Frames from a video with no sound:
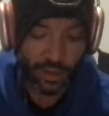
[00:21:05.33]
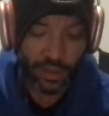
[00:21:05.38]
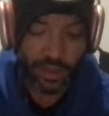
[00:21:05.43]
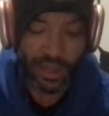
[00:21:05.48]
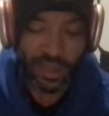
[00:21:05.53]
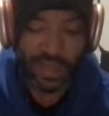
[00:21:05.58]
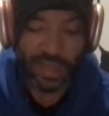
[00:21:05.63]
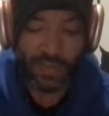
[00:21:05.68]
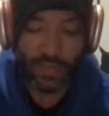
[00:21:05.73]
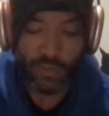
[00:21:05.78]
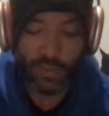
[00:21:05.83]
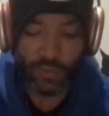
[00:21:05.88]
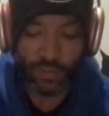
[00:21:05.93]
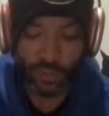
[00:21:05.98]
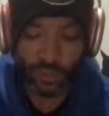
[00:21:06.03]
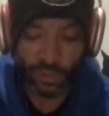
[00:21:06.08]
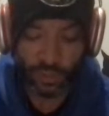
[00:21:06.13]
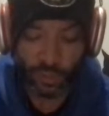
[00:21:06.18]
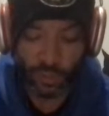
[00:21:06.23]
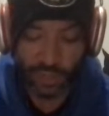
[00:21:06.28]

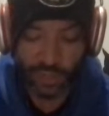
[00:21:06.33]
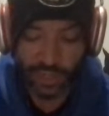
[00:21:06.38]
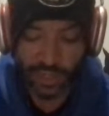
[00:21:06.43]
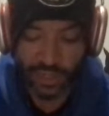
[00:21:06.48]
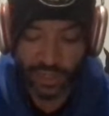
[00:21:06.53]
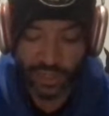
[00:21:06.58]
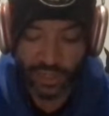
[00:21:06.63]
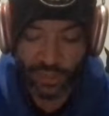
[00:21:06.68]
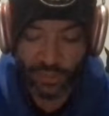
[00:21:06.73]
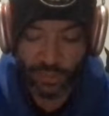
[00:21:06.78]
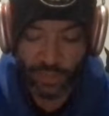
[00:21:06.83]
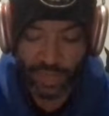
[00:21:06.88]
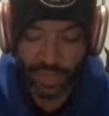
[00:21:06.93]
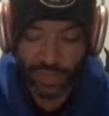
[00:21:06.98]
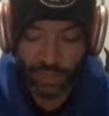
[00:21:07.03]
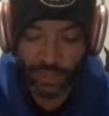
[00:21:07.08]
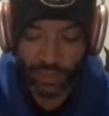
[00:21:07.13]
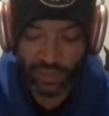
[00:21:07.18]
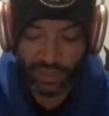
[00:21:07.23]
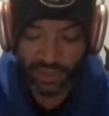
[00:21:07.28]
Ed was a short Asian
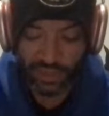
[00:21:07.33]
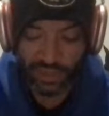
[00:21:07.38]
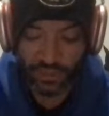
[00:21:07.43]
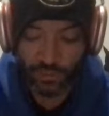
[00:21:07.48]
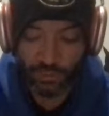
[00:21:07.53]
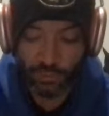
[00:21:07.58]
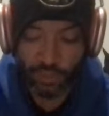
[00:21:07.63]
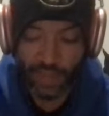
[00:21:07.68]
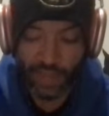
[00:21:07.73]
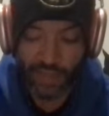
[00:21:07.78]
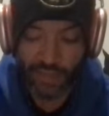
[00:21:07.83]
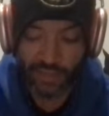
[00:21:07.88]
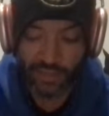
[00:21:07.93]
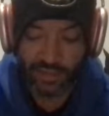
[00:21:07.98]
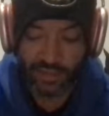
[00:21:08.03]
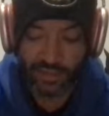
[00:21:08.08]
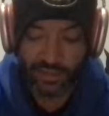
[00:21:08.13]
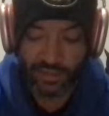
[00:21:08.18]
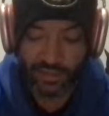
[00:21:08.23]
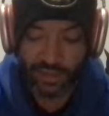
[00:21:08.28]
man with deep
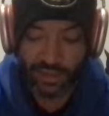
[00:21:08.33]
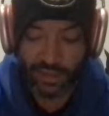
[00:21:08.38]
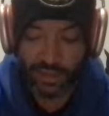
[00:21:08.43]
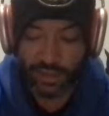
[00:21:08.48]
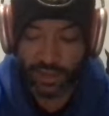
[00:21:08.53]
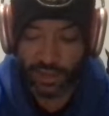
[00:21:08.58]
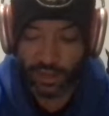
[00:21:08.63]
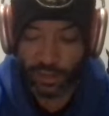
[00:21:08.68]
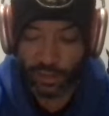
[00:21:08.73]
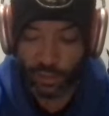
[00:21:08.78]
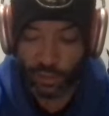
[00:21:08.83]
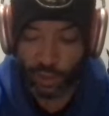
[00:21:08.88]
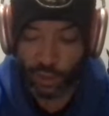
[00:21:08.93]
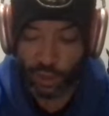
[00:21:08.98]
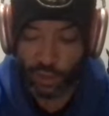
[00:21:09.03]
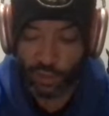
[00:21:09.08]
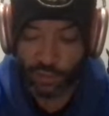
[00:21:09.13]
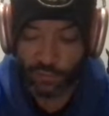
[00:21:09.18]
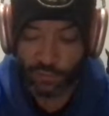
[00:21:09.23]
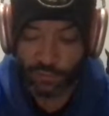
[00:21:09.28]
pockets and a
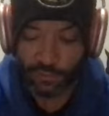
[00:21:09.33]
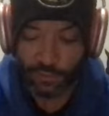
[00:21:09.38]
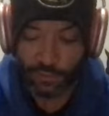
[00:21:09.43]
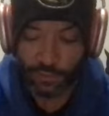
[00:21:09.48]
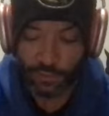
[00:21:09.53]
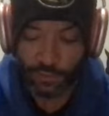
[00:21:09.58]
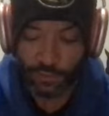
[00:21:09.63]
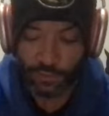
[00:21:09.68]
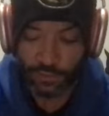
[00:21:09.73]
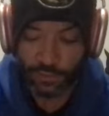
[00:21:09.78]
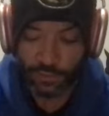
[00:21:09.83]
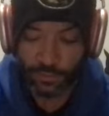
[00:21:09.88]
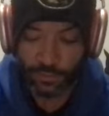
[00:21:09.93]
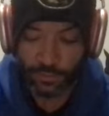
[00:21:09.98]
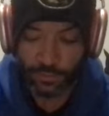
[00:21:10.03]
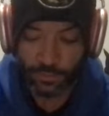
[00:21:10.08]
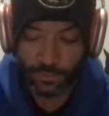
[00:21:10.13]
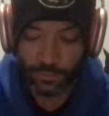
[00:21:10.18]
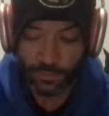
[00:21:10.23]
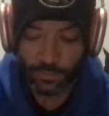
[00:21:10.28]
long fuse.
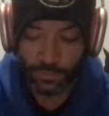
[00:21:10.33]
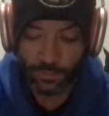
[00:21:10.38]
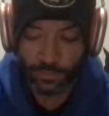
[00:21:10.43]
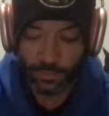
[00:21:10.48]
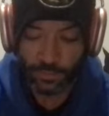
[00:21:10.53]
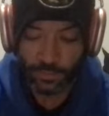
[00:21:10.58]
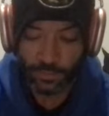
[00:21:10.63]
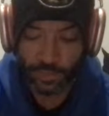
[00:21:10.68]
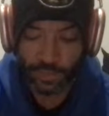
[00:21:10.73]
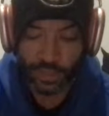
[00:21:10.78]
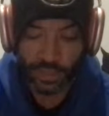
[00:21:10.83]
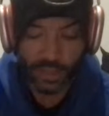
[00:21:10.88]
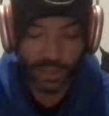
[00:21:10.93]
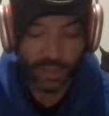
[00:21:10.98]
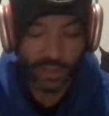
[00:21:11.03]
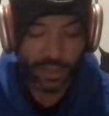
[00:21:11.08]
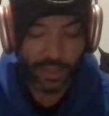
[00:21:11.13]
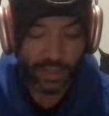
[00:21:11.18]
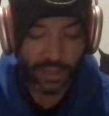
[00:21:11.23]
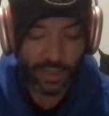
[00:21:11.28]

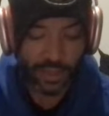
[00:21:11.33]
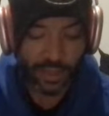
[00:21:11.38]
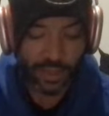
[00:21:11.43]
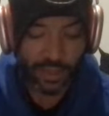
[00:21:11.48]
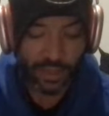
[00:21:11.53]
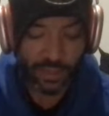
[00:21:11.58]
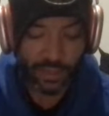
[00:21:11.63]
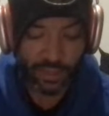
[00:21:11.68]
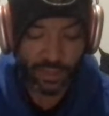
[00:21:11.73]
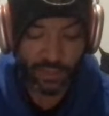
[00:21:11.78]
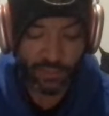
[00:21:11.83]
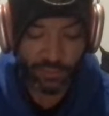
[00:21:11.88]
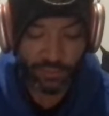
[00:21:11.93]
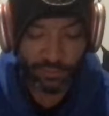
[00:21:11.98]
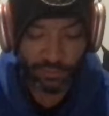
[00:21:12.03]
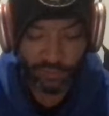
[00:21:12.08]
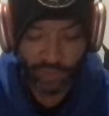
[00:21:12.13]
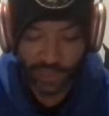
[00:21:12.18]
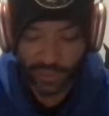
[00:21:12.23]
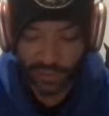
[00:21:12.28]
He and I had become
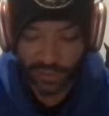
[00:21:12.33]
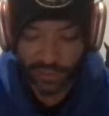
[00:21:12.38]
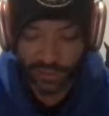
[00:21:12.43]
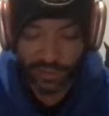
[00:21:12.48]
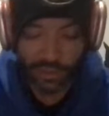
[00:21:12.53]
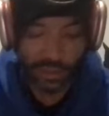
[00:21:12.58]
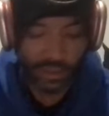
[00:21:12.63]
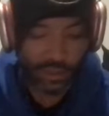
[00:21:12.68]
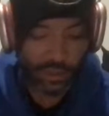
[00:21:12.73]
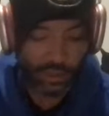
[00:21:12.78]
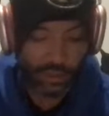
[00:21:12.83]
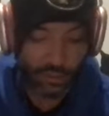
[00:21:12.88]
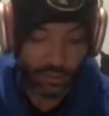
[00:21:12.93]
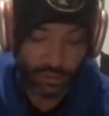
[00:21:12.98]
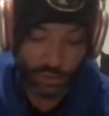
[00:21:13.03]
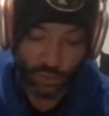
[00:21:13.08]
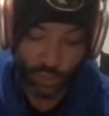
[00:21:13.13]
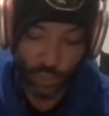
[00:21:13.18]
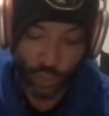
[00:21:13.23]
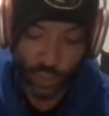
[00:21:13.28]
friends,
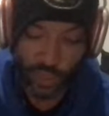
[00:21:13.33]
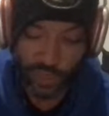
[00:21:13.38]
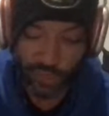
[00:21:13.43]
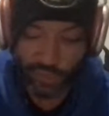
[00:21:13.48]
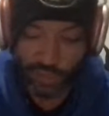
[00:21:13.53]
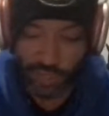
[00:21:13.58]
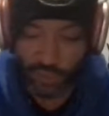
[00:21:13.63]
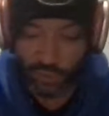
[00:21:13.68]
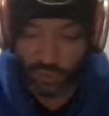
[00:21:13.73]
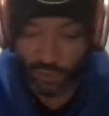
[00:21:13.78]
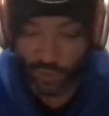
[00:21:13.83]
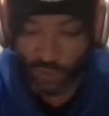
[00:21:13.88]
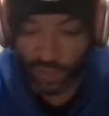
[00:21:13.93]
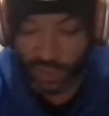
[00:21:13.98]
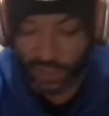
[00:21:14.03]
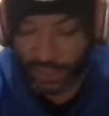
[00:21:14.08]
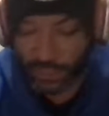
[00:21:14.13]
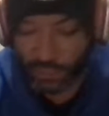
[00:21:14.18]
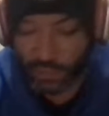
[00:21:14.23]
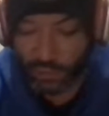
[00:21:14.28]
so whenever I was
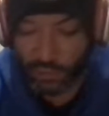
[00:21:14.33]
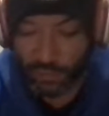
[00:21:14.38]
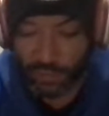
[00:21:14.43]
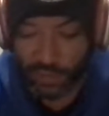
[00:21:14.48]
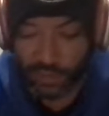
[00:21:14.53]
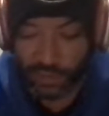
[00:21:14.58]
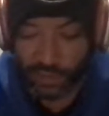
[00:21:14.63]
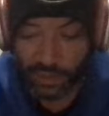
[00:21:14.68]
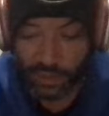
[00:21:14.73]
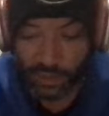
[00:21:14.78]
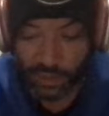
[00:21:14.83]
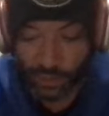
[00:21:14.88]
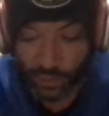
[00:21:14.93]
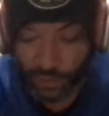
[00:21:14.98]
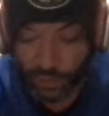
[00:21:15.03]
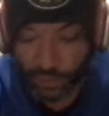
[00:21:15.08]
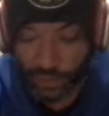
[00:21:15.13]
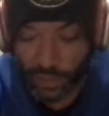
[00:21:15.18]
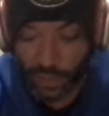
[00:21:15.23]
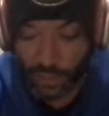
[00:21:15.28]
unable to make
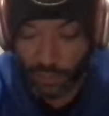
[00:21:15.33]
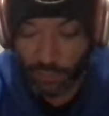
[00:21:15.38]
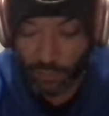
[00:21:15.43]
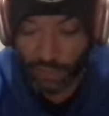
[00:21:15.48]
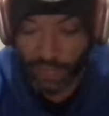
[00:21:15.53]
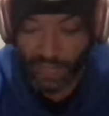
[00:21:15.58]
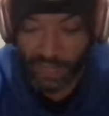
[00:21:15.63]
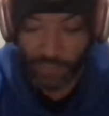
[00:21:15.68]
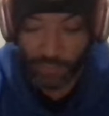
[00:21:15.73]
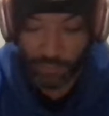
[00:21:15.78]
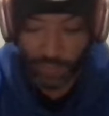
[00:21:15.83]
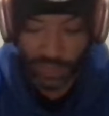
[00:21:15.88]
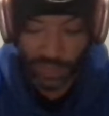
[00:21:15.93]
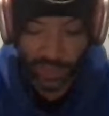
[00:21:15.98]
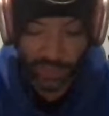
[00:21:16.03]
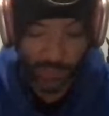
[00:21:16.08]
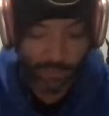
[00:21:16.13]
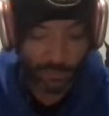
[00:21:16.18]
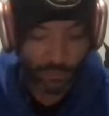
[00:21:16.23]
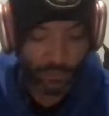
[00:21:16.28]
good on a bad
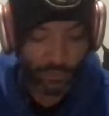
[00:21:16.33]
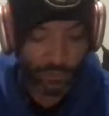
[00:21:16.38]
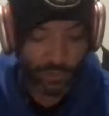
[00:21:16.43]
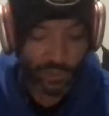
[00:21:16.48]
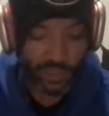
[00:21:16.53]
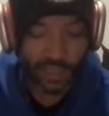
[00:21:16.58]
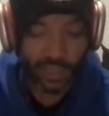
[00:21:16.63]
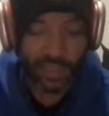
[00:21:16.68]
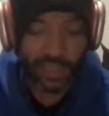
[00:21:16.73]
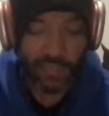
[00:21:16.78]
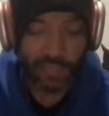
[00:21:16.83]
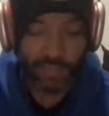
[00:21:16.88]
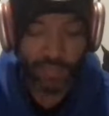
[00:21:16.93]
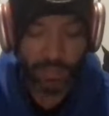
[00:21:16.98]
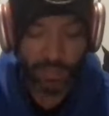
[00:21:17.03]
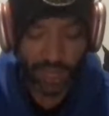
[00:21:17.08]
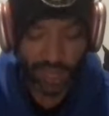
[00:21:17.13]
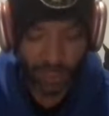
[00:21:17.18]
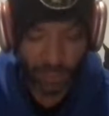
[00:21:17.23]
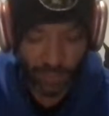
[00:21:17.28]
bet, he let me
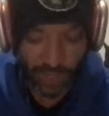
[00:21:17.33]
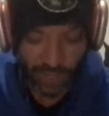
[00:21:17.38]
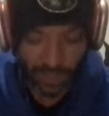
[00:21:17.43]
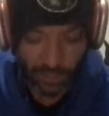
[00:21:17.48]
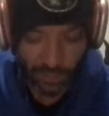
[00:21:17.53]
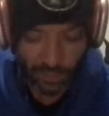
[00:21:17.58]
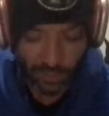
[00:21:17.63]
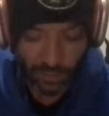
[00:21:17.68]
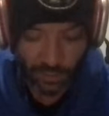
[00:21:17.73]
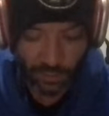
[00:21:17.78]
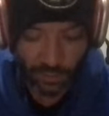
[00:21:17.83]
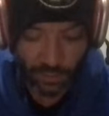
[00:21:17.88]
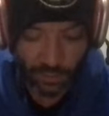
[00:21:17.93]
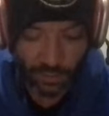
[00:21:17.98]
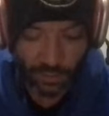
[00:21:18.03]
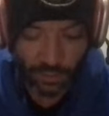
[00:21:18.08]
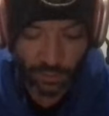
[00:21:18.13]
make payments.